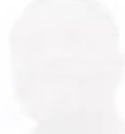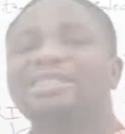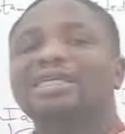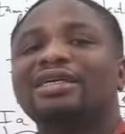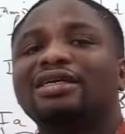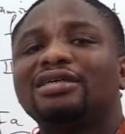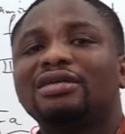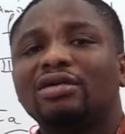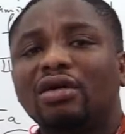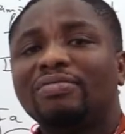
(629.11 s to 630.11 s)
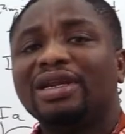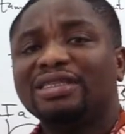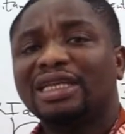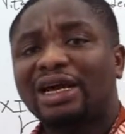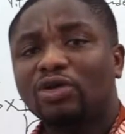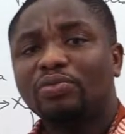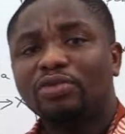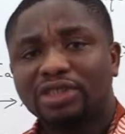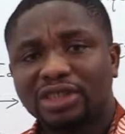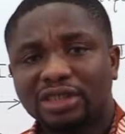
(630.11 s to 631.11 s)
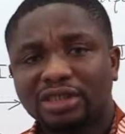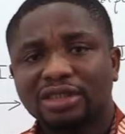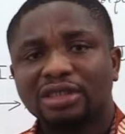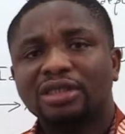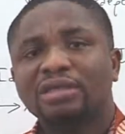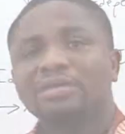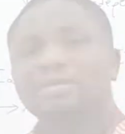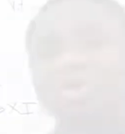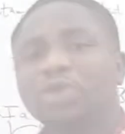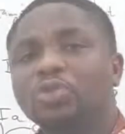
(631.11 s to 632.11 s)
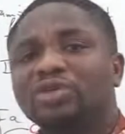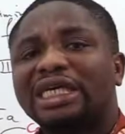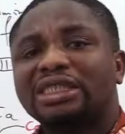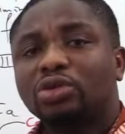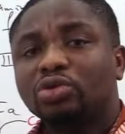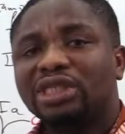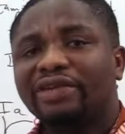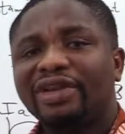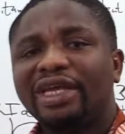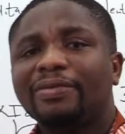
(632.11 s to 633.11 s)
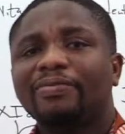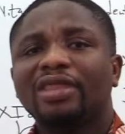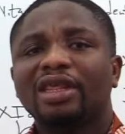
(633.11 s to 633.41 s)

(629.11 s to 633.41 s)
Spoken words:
It's a complex glycoprotein produced exclusively